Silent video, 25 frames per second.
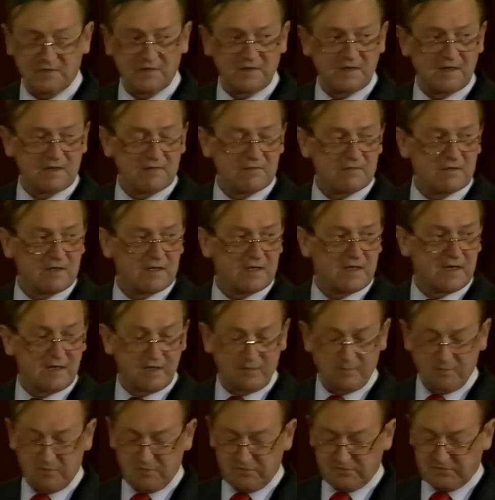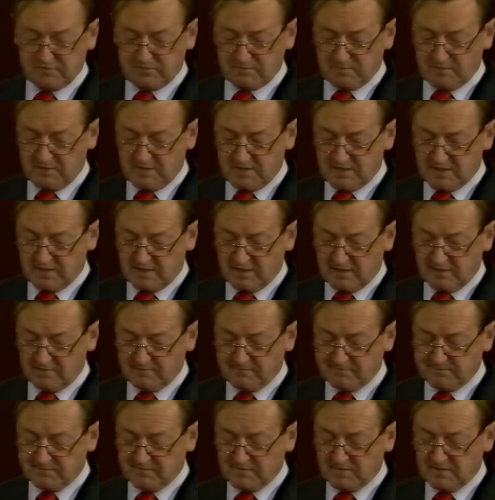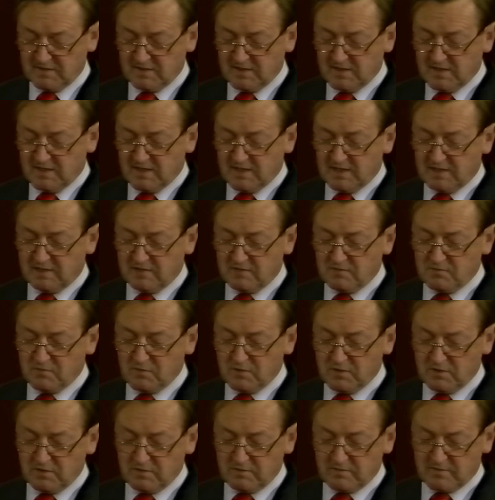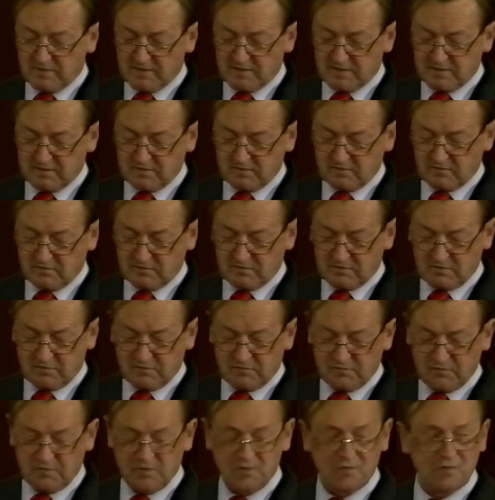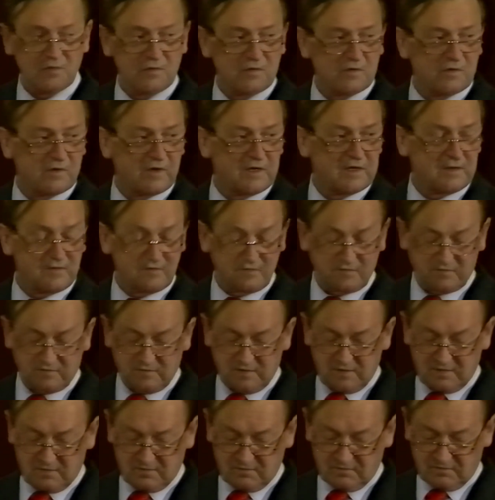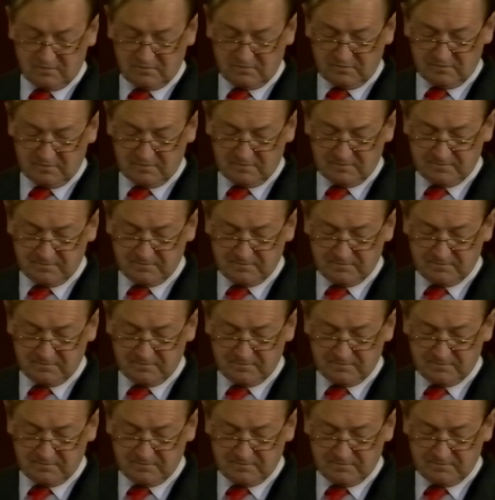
an unreliable supplier, and in world markets there are few greater sins.